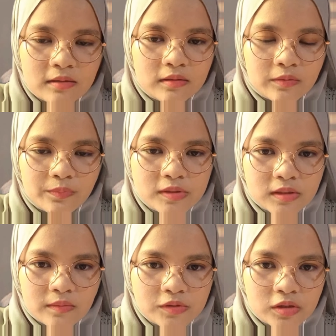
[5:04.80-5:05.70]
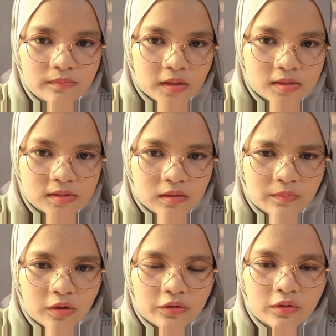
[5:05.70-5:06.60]
the prescription
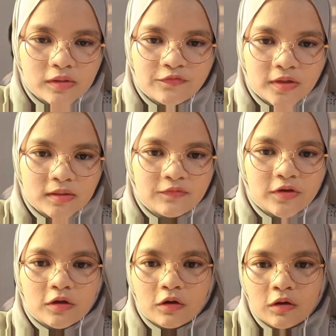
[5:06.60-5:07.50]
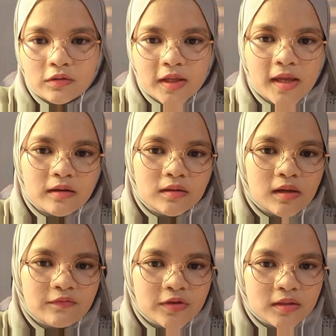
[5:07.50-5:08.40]
enzymes are not effective at all at
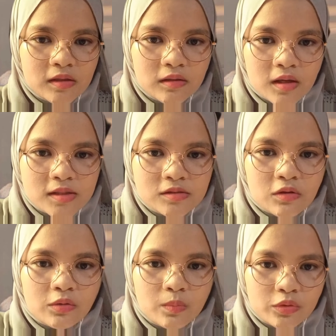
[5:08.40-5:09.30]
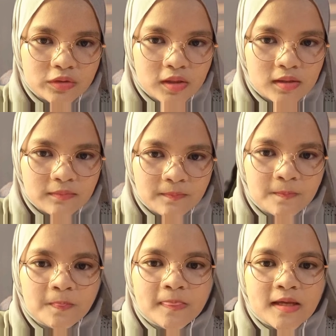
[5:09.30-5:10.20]
elevating gas or bloating.
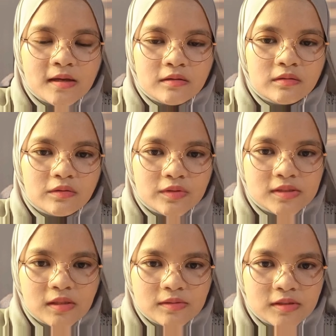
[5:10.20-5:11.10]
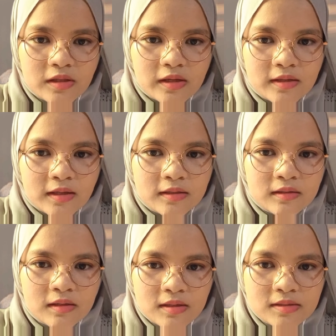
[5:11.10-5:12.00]
The results state that
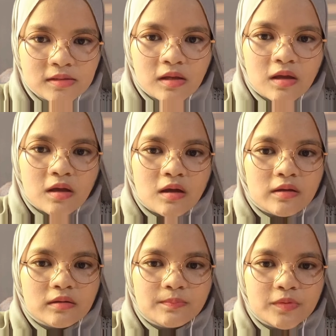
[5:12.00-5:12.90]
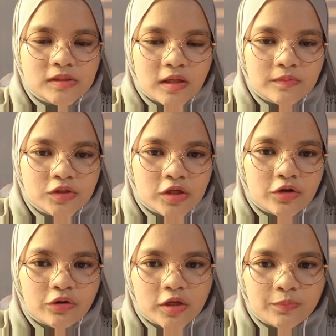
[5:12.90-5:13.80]
these prescriptions
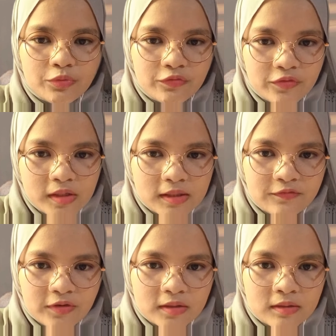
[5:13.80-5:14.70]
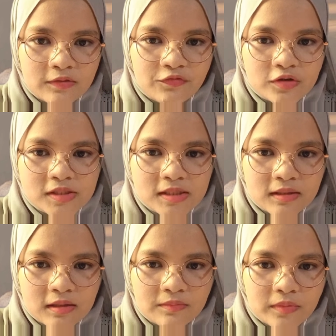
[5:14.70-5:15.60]
only proven effective for
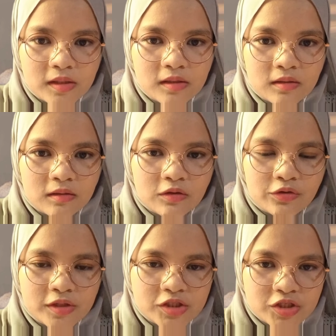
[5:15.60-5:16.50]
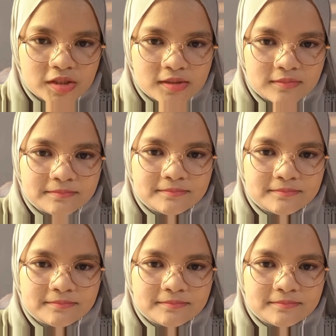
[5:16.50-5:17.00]
certain medical conditions.